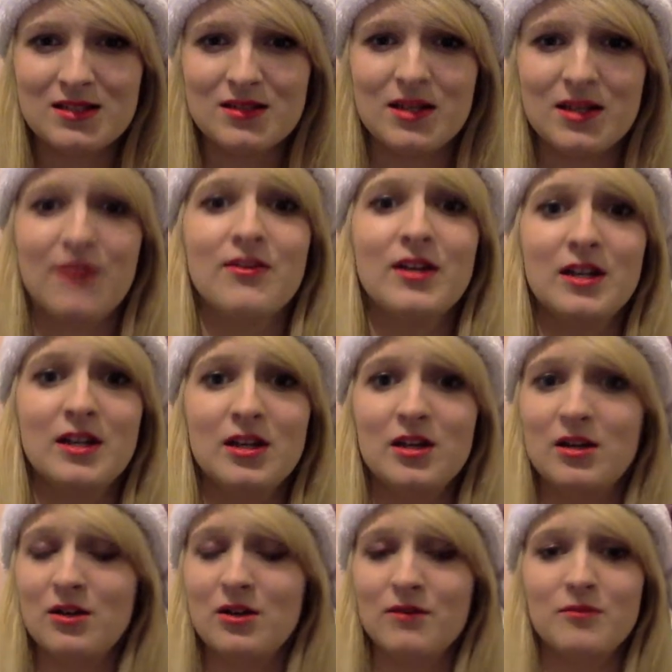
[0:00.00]
definitely
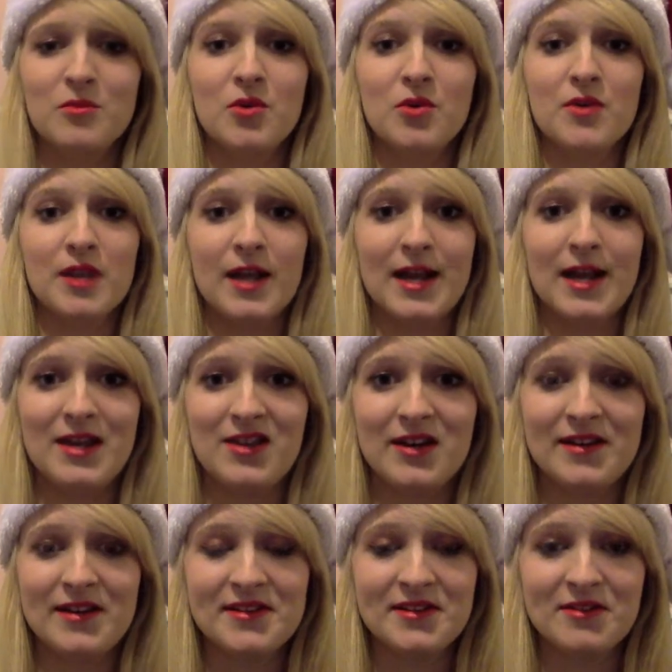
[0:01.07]
loved more than anything
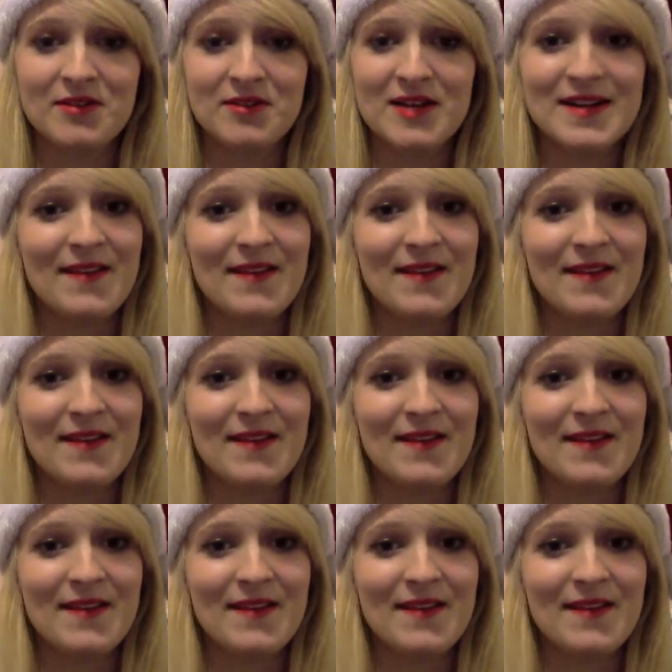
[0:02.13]
else I read,